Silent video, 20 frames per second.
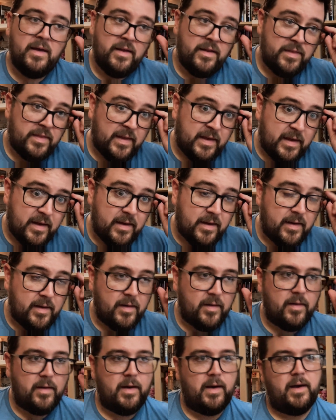
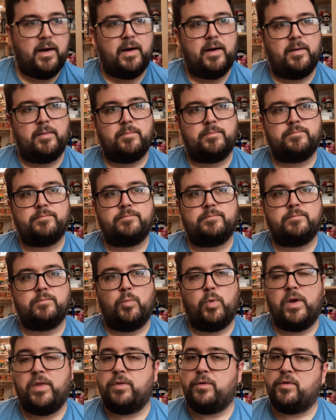The
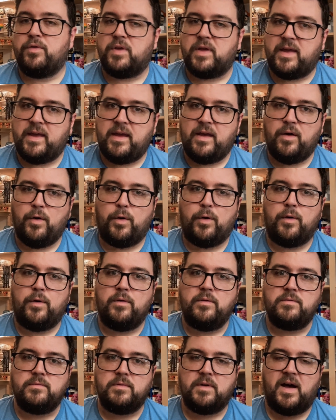Wind Through the
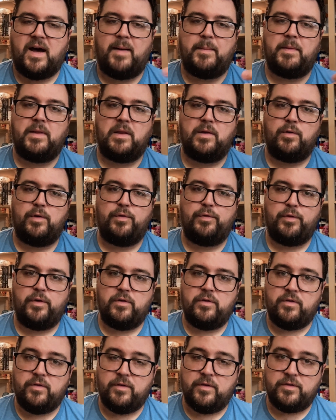Keyhole, commonly referred
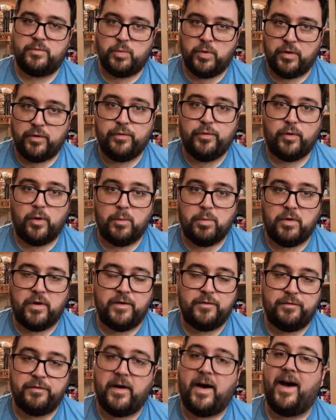to as book
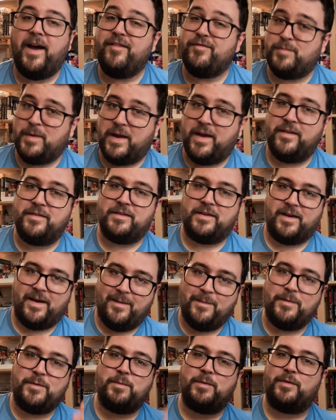4.5 because it
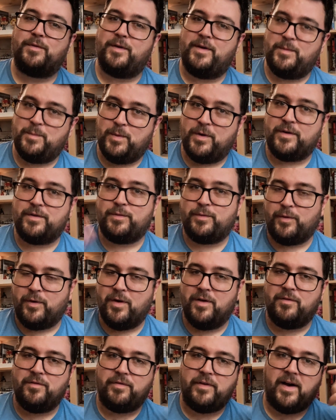comes between books 4
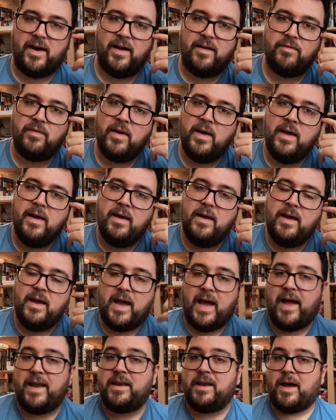and 5,
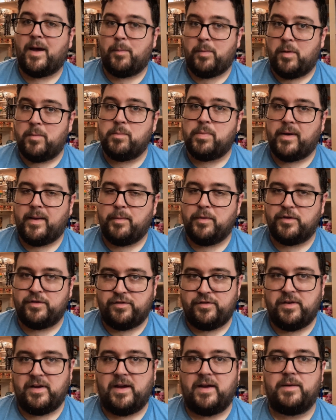had not been
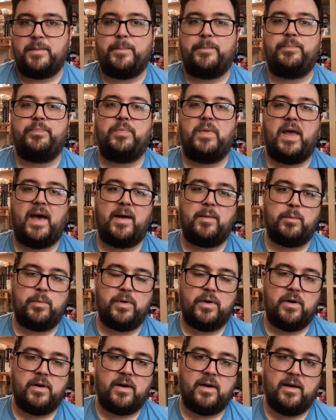published yet. That
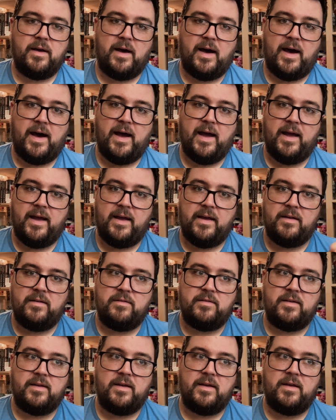book I
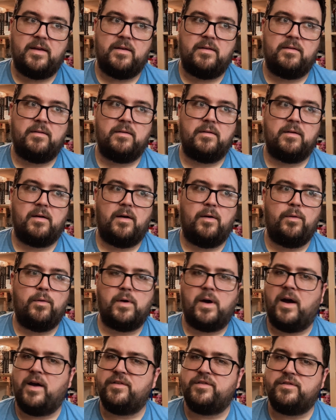did, oh
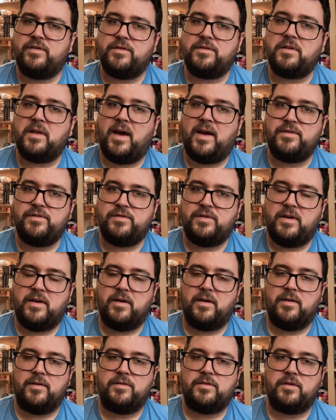gosh, just last
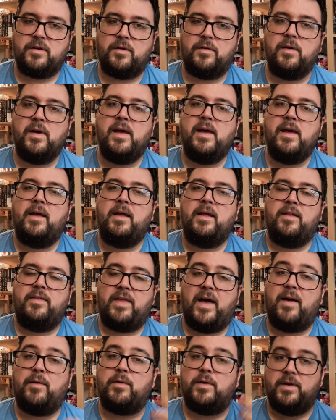year, so
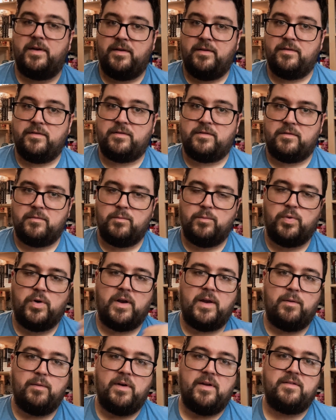that one is
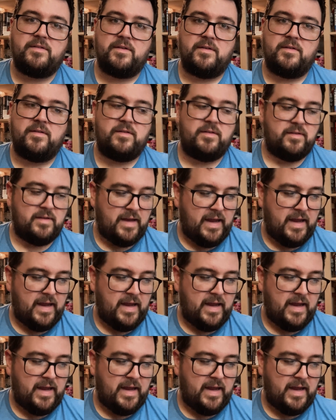pretty recent.